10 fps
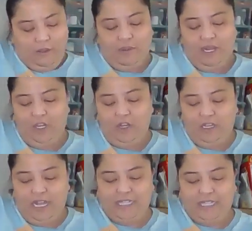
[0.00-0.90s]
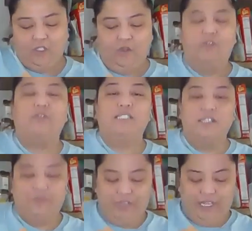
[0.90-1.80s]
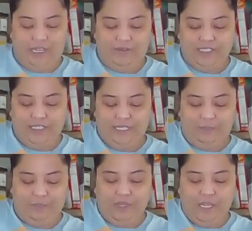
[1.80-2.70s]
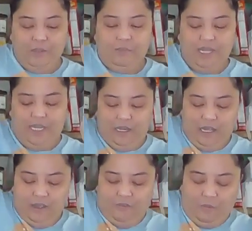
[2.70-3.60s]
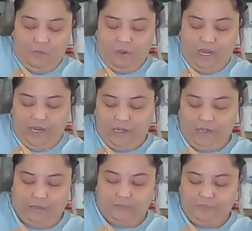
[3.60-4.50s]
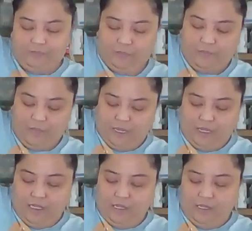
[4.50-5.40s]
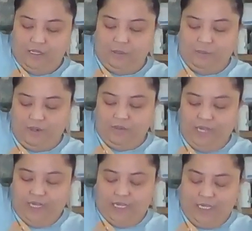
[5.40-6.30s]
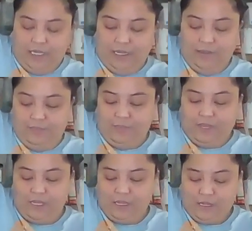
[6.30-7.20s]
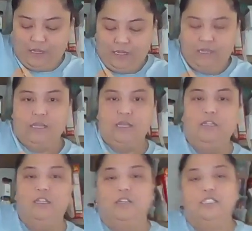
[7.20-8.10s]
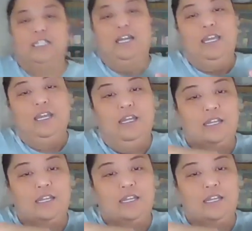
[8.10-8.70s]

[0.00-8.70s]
But not so aggressively, obviously, but enough where the meringue looks like